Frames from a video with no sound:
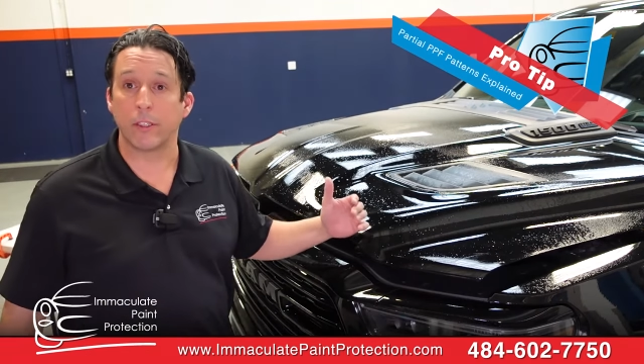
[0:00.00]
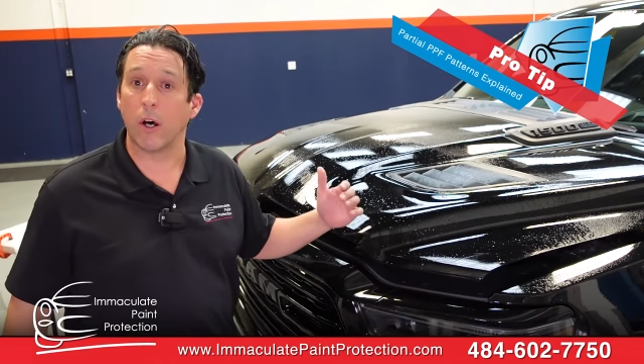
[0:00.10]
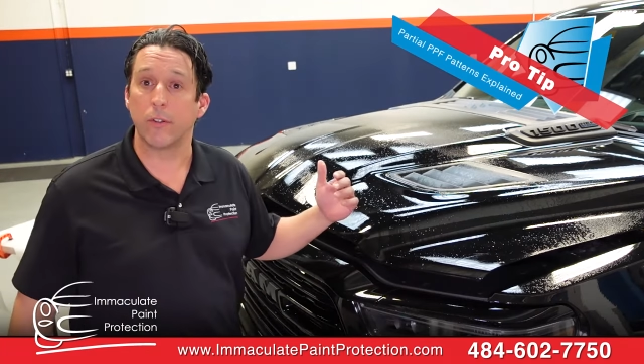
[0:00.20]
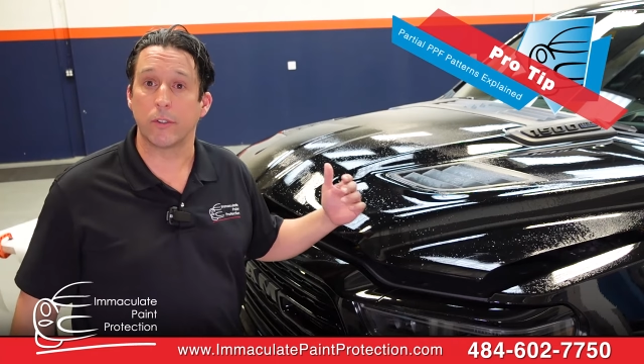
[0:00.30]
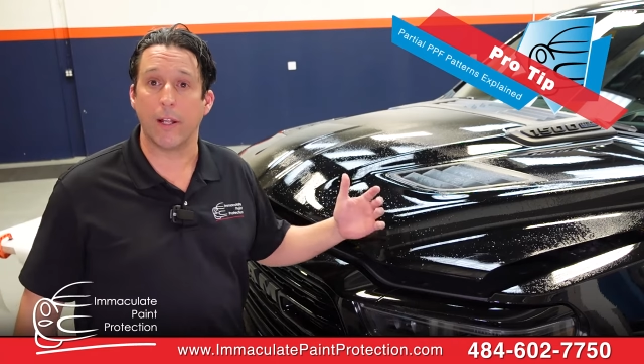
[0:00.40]

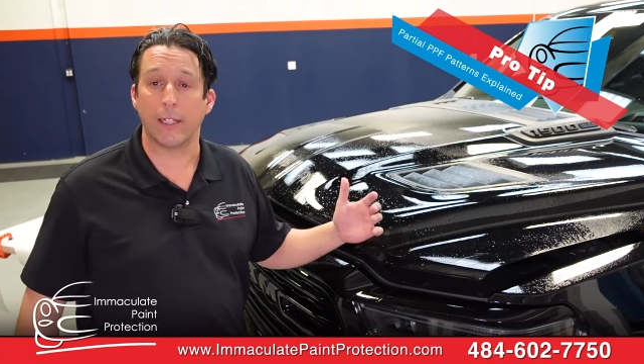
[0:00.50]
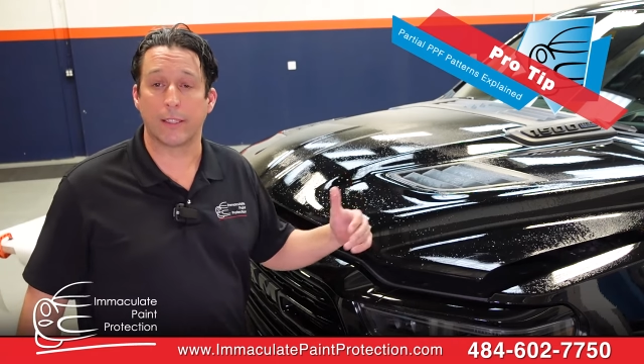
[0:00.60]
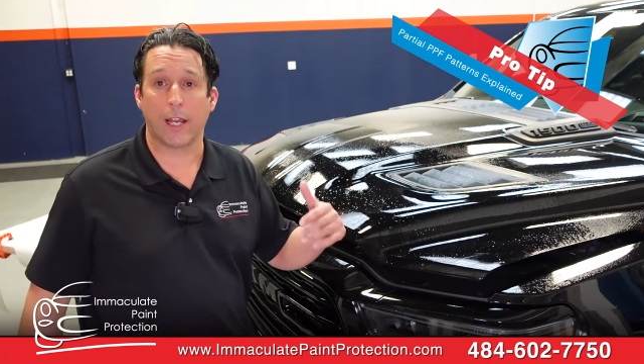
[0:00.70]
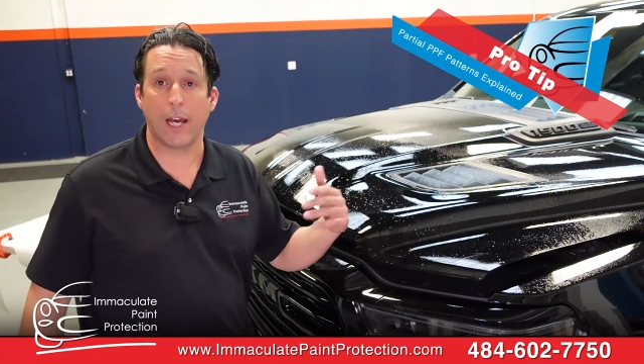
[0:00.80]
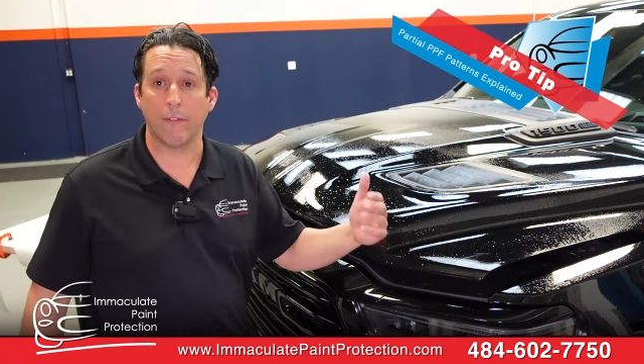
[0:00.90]
install, so
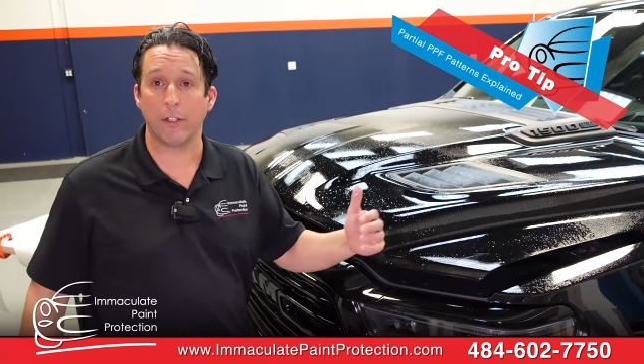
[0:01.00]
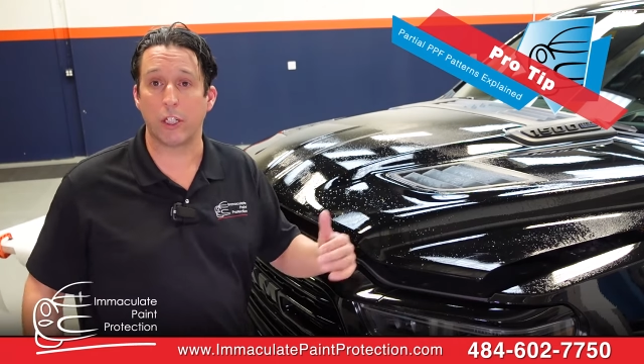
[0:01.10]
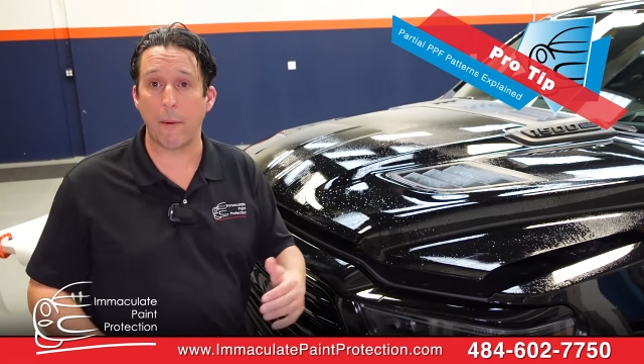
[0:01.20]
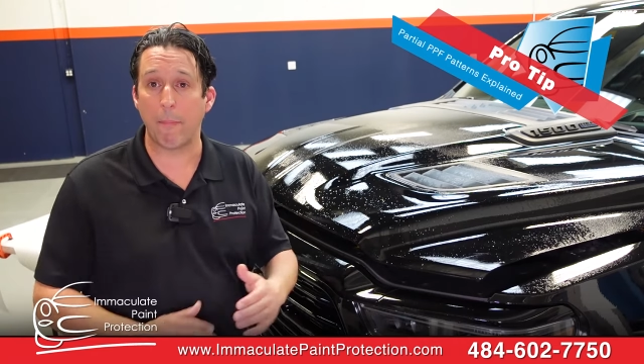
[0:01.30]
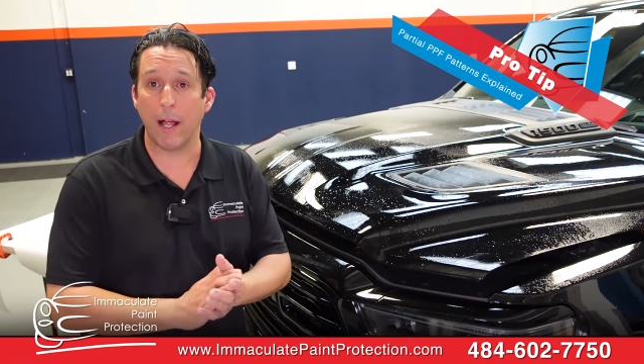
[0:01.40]
that's kind of the
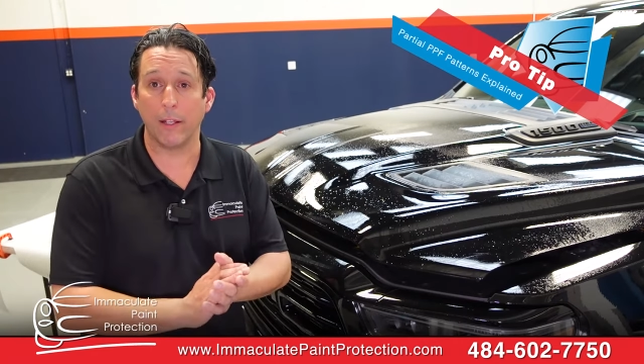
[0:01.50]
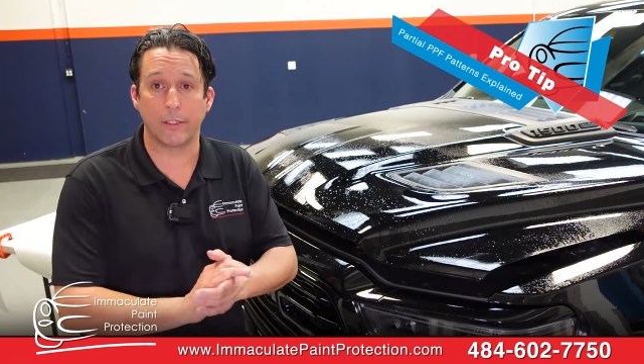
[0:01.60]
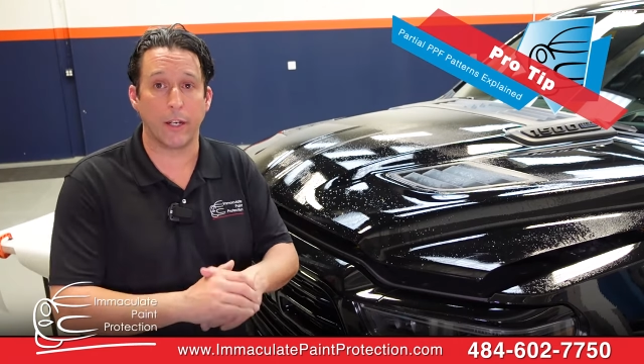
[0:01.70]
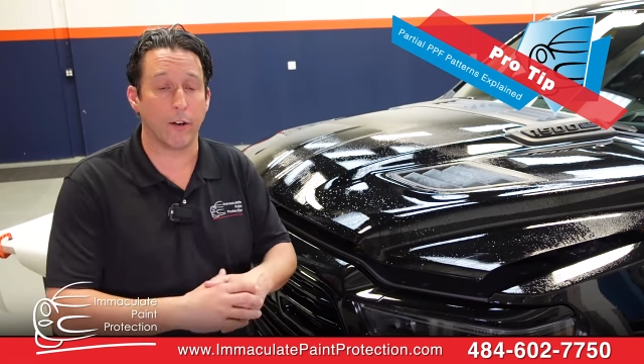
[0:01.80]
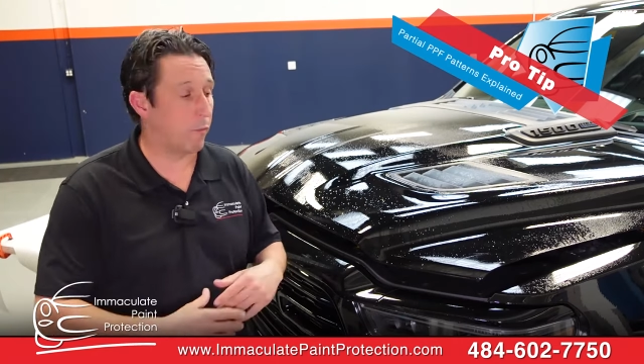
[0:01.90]
shop policy here.